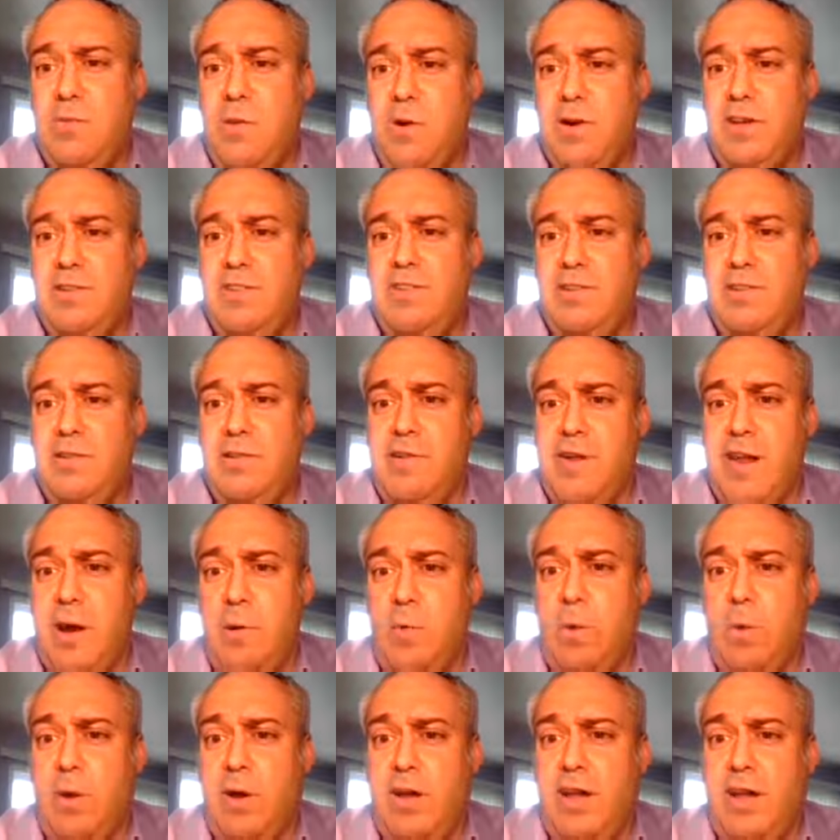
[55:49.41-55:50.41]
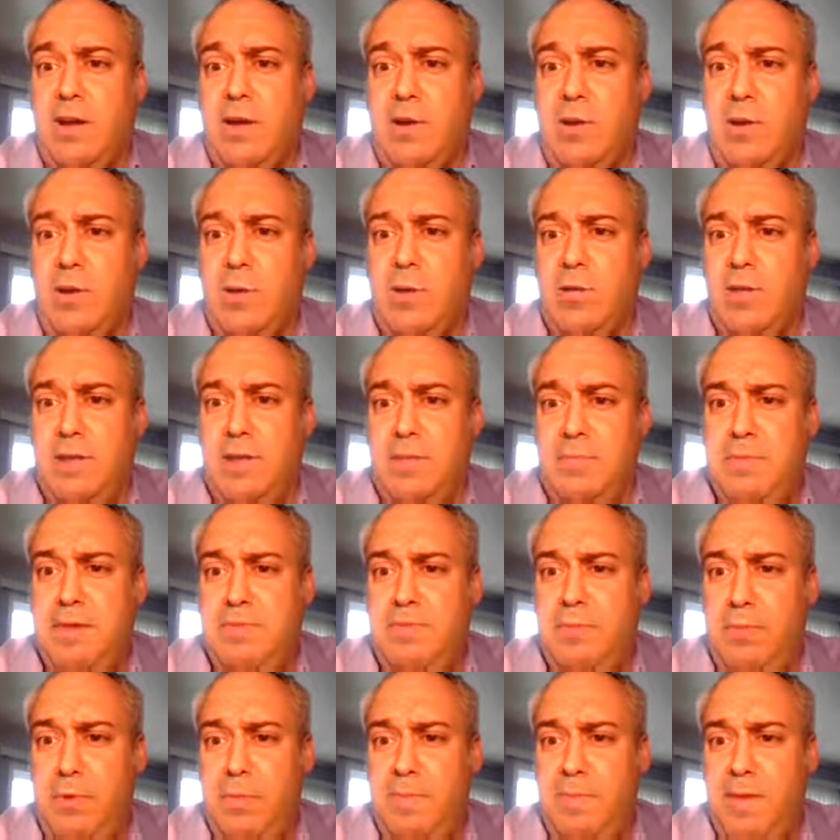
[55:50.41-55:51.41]
You want to do your networking early
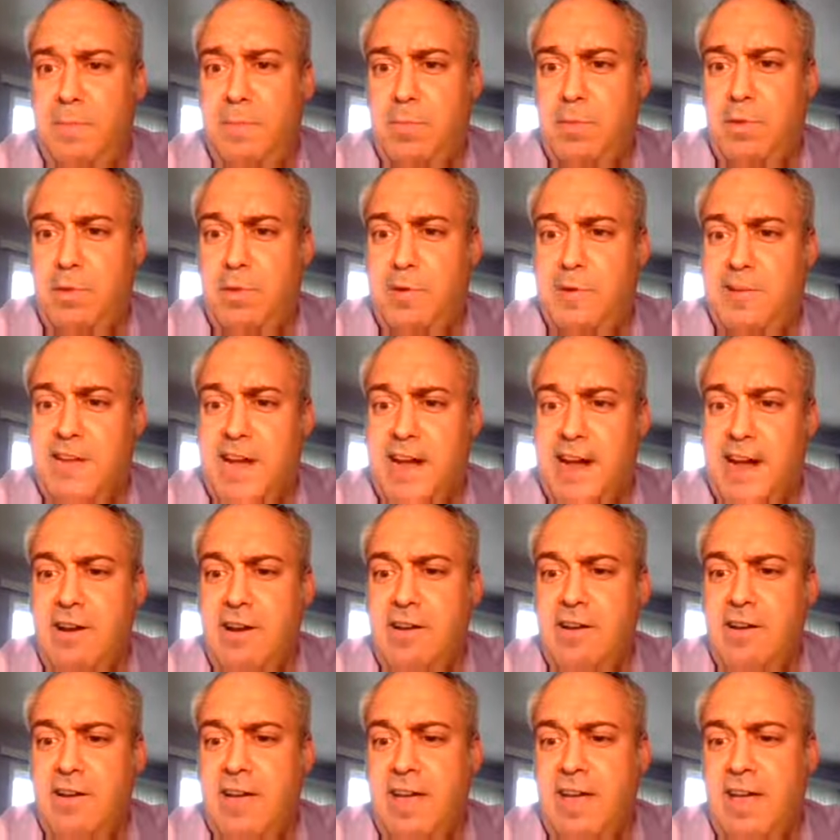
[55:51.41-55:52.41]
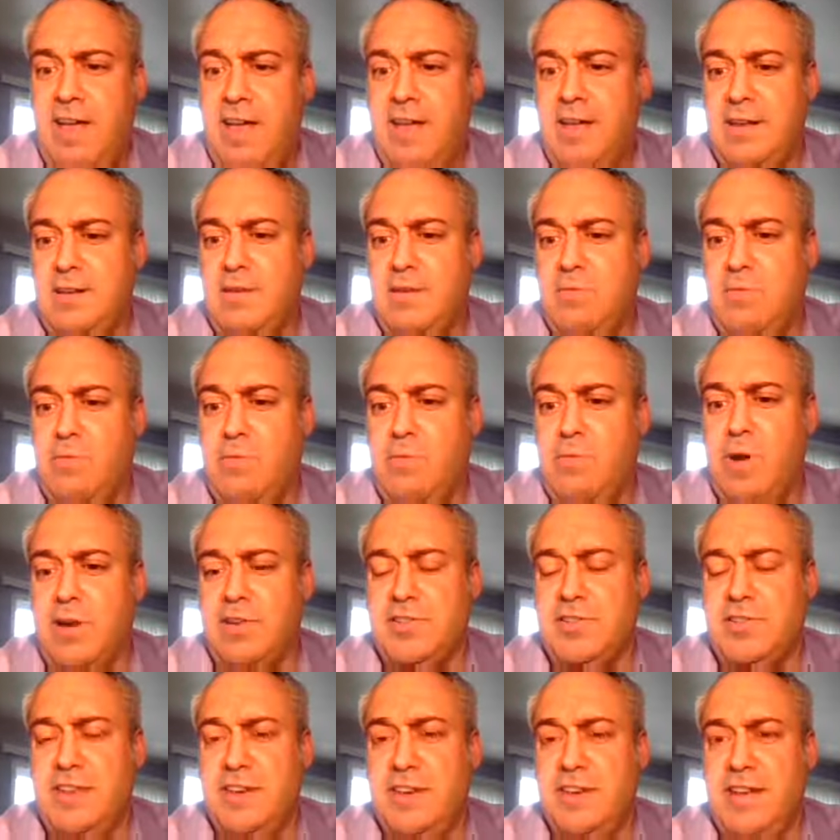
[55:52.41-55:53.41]
before people are tired and
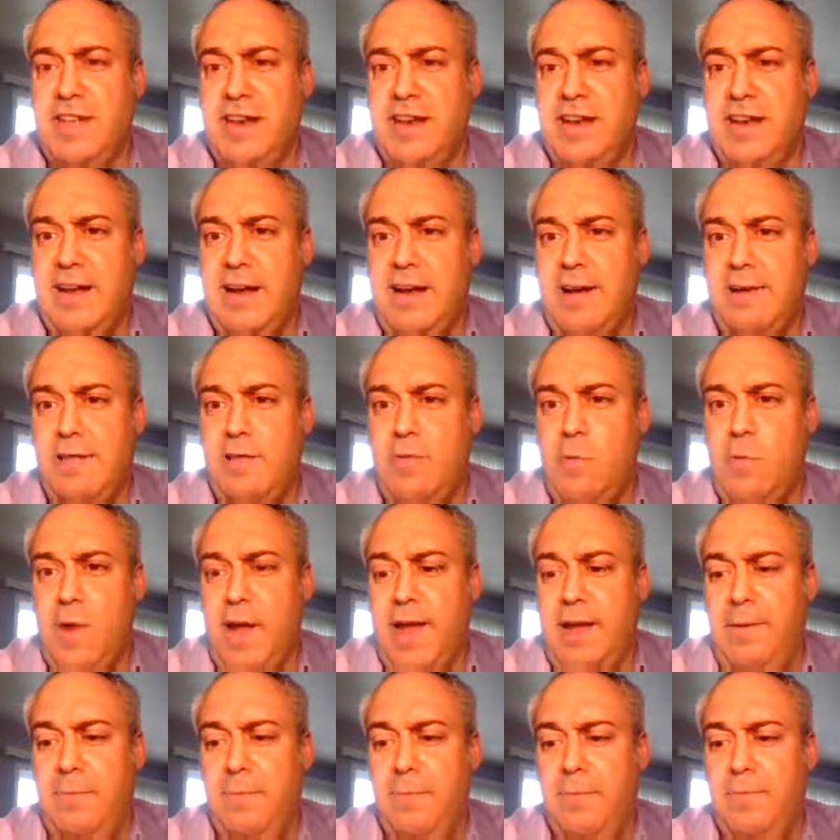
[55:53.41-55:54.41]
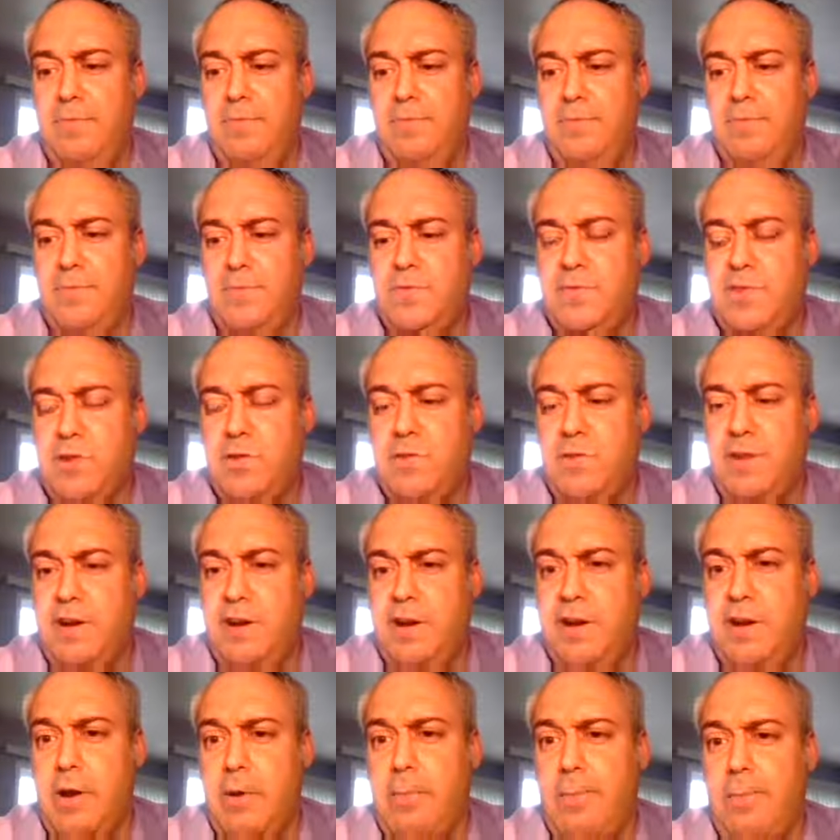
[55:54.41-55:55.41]
rushed and getting out of the way. So
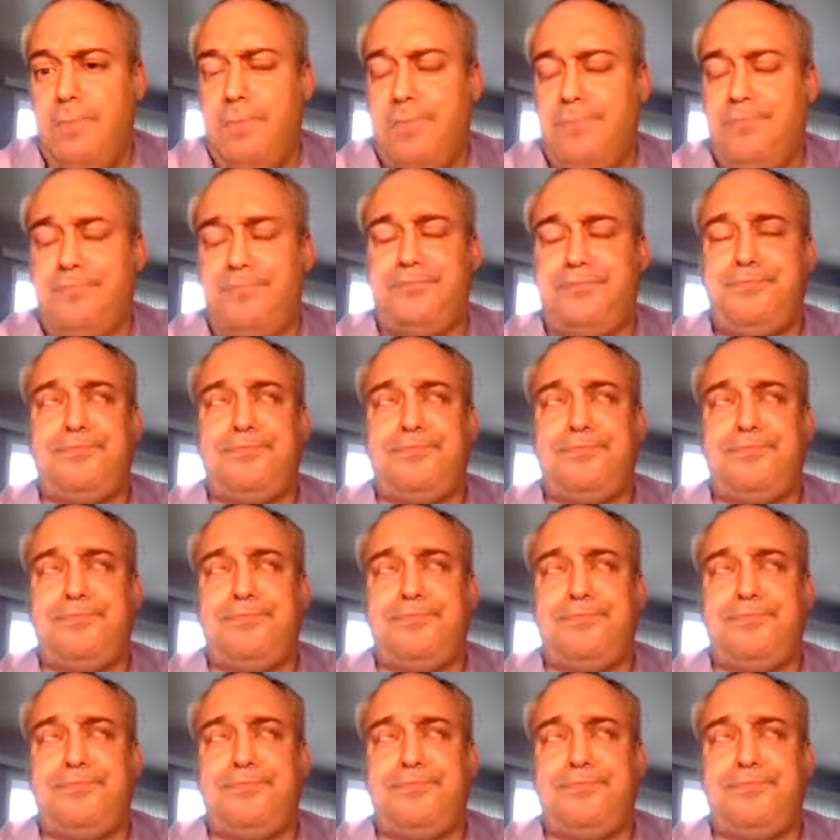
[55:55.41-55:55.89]
there you go.